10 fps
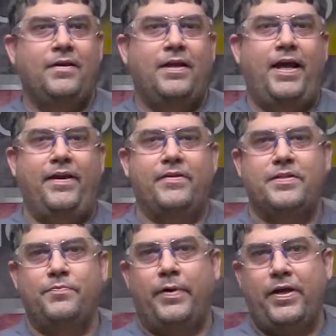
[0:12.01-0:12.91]
Hi, this
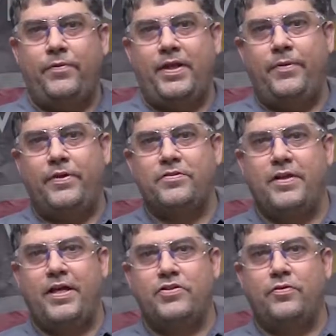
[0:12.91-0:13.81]
is Mike with AME
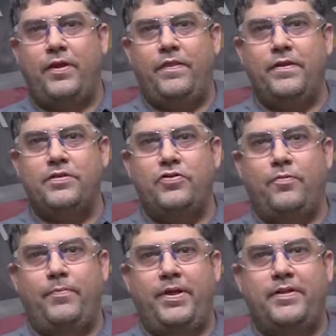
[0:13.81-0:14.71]
International, and this is your
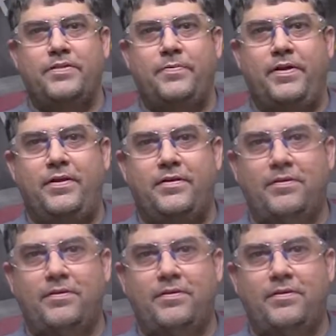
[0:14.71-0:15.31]
Maintenance Minute.